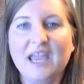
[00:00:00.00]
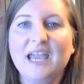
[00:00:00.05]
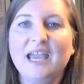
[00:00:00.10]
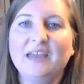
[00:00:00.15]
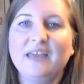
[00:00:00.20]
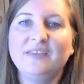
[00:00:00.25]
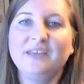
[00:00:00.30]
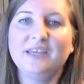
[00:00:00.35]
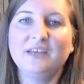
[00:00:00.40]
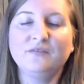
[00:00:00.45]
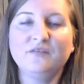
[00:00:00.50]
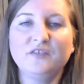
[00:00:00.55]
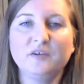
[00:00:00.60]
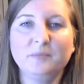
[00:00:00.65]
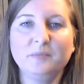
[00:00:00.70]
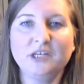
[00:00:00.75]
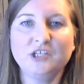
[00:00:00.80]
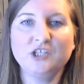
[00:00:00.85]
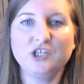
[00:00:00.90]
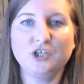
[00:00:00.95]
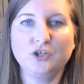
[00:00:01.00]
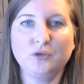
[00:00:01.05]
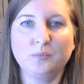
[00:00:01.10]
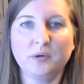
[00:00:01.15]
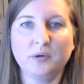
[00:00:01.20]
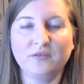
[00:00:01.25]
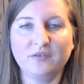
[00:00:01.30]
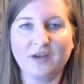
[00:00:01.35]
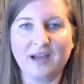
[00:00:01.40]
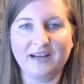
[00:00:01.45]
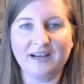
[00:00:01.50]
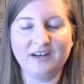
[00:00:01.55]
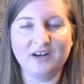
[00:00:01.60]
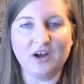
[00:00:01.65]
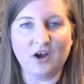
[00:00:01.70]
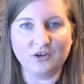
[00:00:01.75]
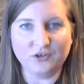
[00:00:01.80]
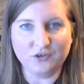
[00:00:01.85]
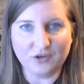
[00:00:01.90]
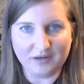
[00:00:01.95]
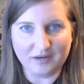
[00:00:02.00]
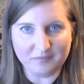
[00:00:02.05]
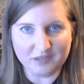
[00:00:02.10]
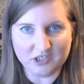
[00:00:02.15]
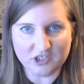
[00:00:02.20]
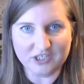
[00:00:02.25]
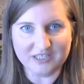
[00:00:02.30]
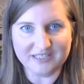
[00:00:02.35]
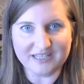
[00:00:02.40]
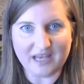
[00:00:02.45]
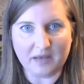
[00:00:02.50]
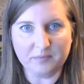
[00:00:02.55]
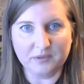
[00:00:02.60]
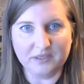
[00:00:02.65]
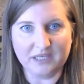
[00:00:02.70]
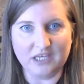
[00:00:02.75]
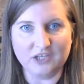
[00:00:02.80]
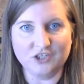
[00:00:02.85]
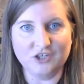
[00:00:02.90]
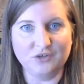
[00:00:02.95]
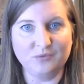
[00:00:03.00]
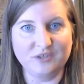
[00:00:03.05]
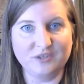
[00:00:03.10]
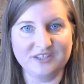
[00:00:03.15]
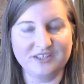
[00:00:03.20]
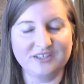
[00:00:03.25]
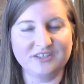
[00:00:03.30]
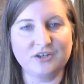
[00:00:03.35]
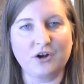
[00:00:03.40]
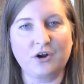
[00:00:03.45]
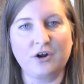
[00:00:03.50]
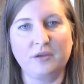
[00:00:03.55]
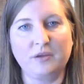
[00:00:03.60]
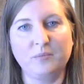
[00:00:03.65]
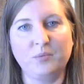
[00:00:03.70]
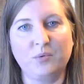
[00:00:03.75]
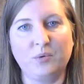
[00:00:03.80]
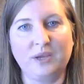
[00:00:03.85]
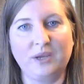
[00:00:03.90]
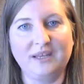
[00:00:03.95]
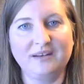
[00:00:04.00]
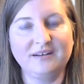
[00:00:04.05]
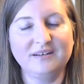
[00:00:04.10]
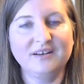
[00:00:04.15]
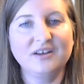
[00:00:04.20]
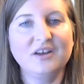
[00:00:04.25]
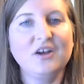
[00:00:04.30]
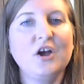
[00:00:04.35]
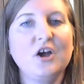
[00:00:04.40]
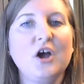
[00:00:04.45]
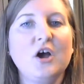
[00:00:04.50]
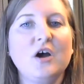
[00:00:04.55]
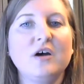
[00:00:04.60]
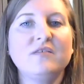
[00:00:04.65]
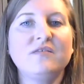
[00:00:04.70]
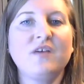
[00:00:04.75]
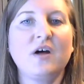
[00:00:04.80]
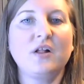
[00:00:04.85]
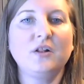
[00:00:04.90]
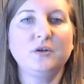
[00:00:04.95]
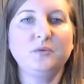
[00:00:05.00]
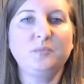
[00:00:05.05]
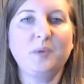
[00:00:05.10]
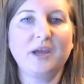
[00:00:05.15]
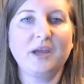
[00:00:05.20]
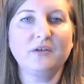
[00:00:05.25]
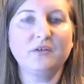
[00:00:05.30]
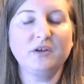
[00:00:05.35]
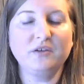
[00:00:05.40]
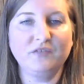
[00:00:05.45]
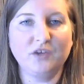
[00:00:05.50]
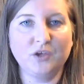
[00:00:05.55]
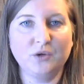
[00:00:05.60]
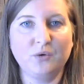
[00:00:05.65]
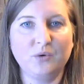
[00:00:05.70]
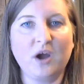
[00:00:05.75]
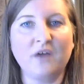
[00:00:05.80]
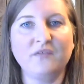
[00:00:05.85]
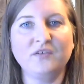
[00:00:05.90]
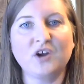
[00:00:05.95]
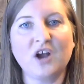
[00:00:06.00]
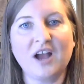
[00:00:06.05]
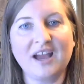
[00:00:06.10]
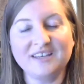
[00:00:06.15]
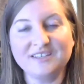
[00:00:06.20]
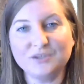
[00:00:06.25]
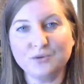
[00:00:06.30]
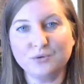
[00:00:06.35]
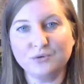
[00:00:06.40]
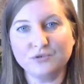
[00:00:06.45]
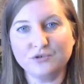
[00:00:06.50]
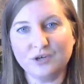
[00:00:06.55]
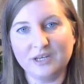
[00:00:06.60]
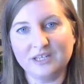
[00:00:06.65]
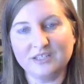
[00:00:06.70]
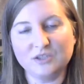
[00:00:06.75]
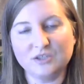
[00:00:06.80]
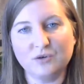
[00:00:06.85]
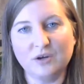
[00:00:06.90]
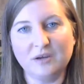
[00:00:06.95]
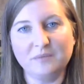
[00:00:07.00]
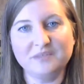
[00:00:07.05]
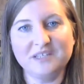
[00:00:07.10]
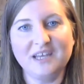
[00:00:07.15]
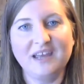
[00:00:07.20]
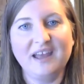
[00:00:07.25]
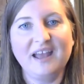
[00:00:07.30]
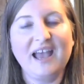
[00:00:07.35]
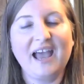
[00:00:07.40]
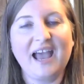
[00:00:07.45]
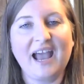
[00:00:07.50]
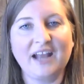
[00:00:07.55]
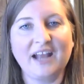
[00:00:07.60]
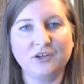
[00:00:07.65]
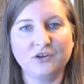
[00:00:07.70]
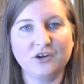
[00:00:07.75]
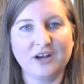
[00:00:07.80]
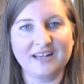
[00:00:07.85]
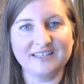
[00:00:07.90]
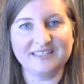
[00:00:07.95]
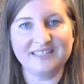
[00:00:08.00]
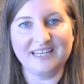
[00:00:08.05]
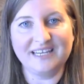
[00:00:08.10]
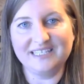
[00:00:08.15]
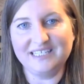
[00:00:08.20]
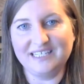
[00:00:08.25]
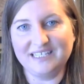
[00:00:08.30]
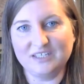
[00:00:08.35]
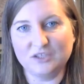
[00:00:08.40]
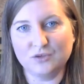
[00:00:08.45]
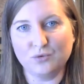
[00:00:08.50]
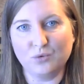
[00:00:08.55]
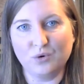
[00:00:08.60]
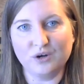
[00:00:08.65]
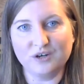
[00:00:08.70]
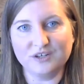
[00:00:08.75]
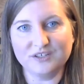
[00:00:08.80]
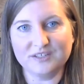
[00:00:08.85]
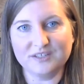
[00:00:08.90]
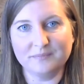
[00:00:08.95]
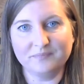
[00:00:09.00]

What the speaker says: The information you provided on your admissions application was the starting point, followed by a review of your high school transcript and your SAT scores.